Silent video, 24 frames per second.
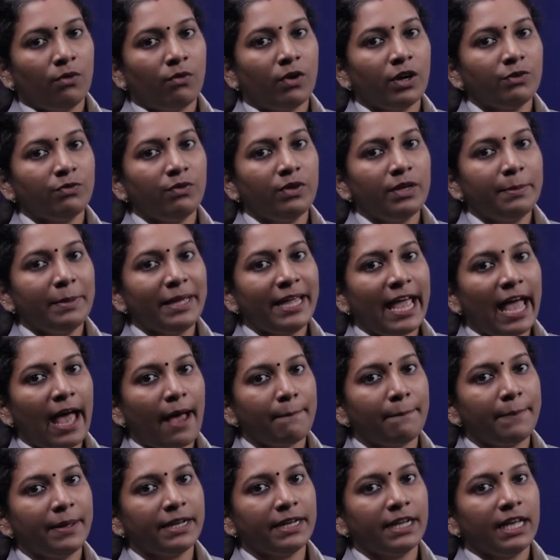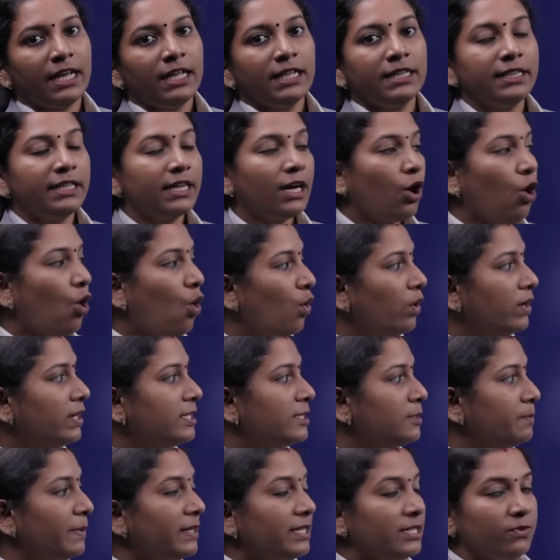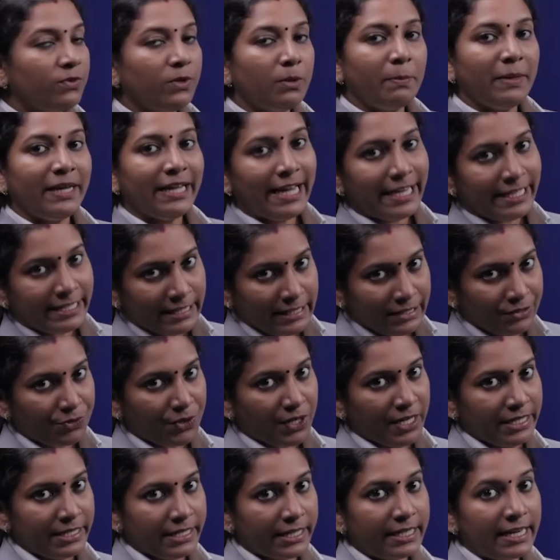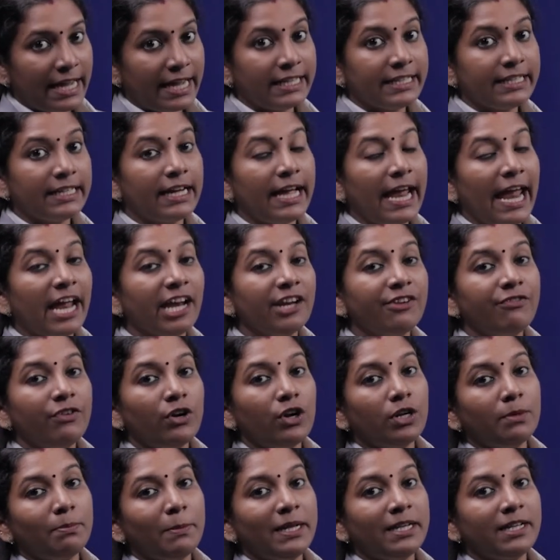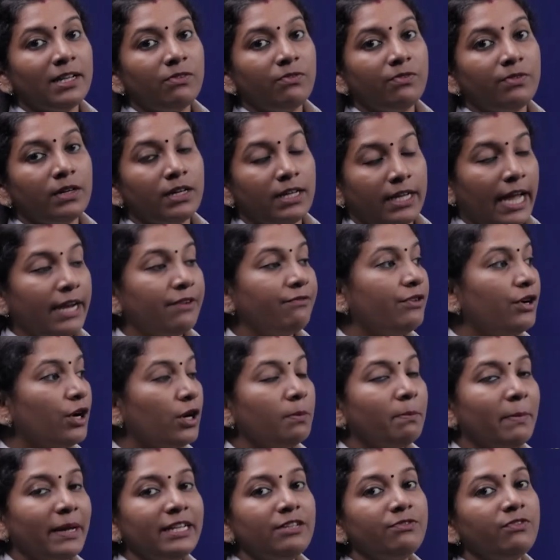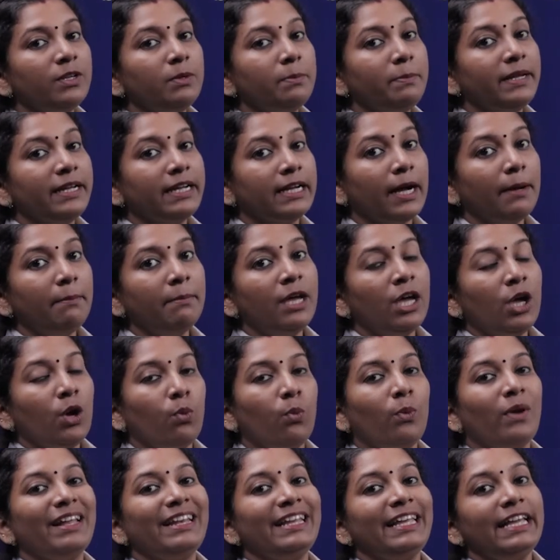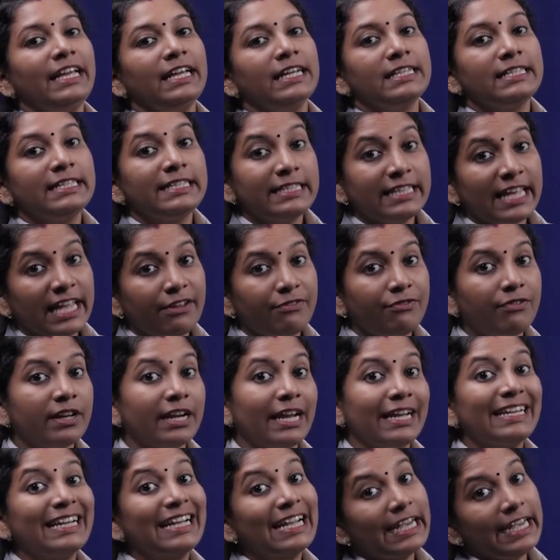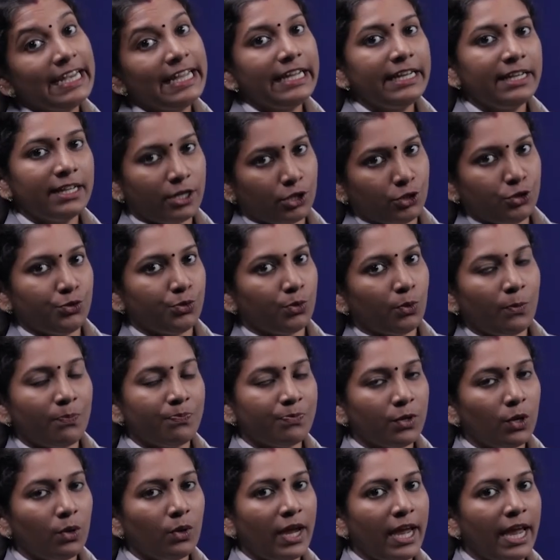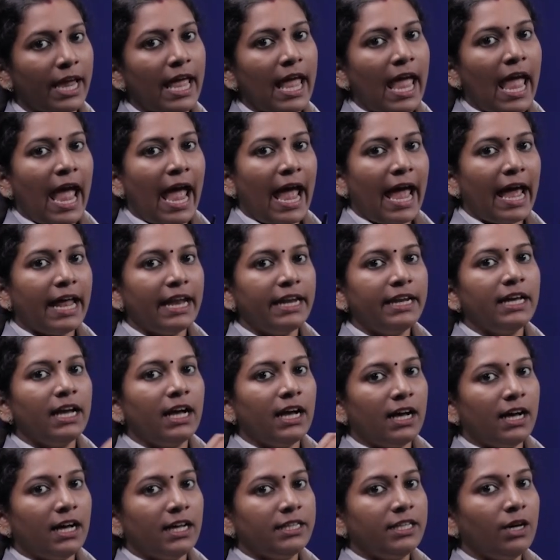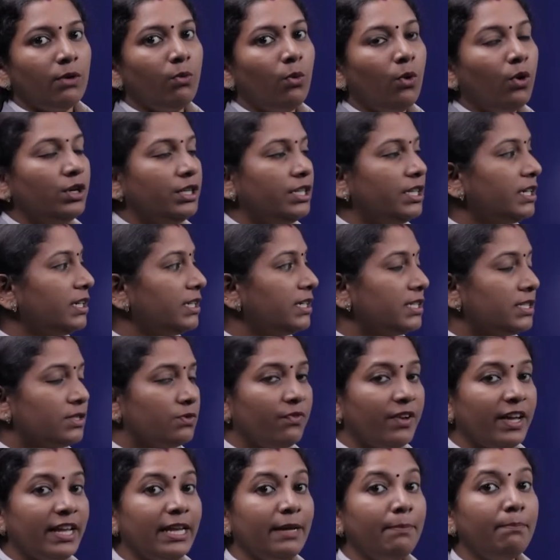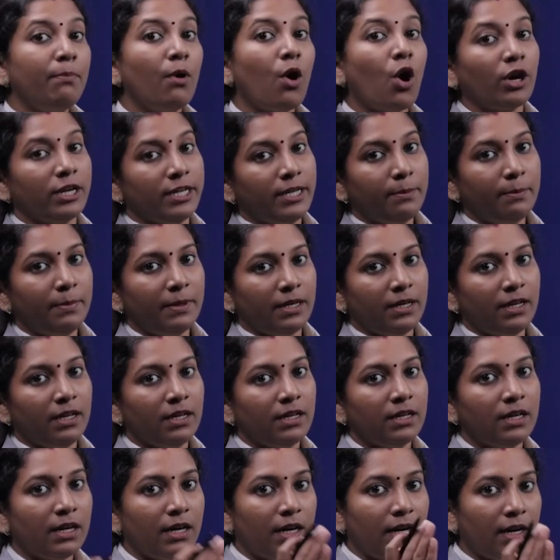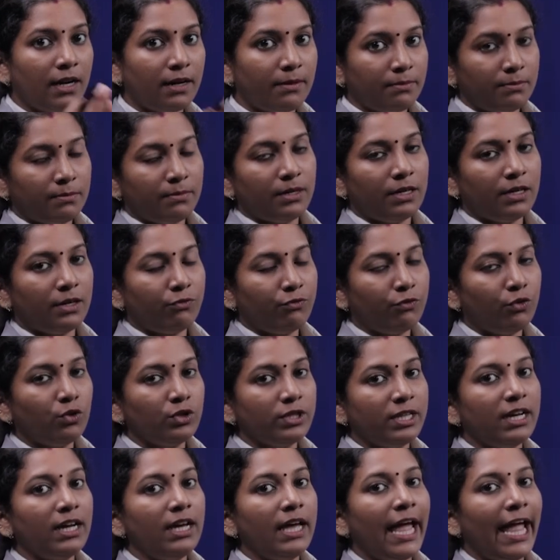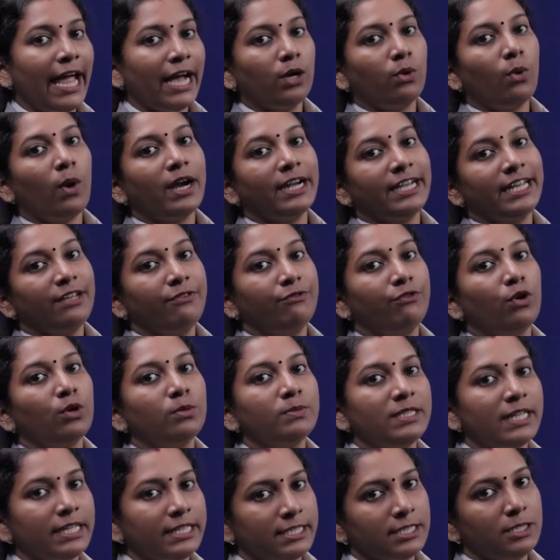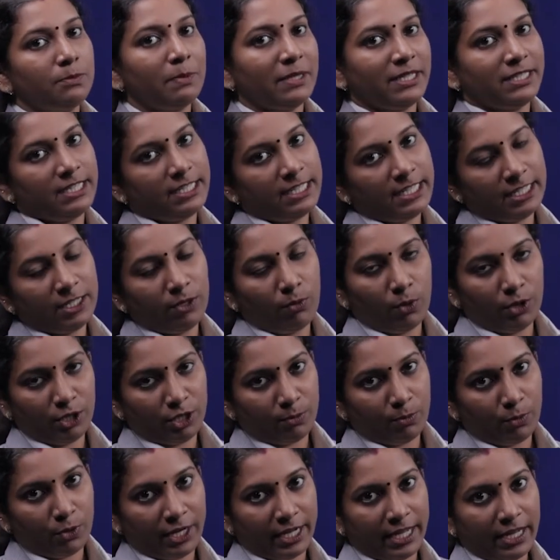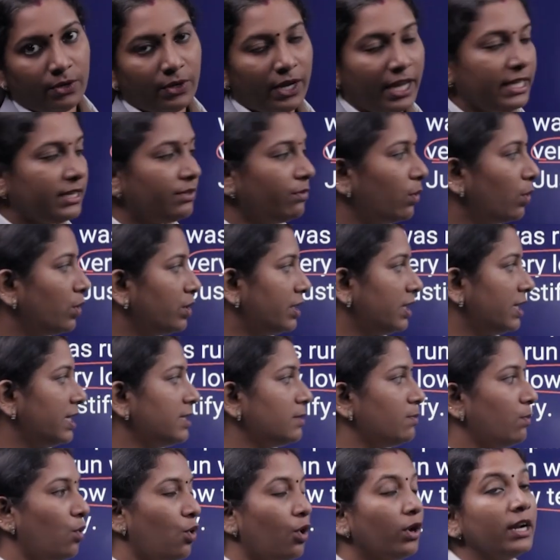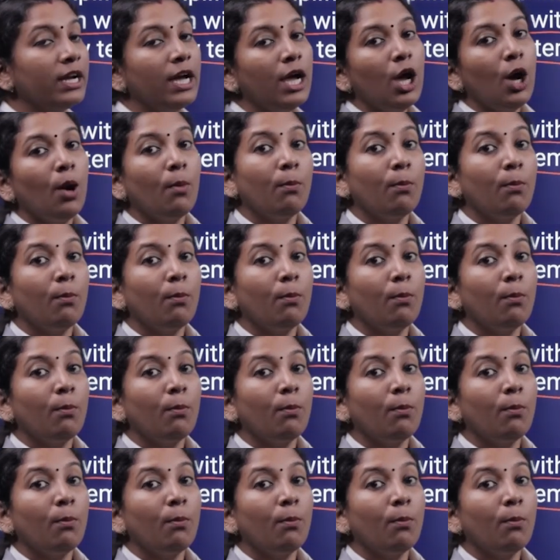what will be happen? The oil spills will be getting treated and the environment will become very safer and cleaner too. Okay, and the water is very potable for the aquatic forms that is present in the water body. Okay, the water is more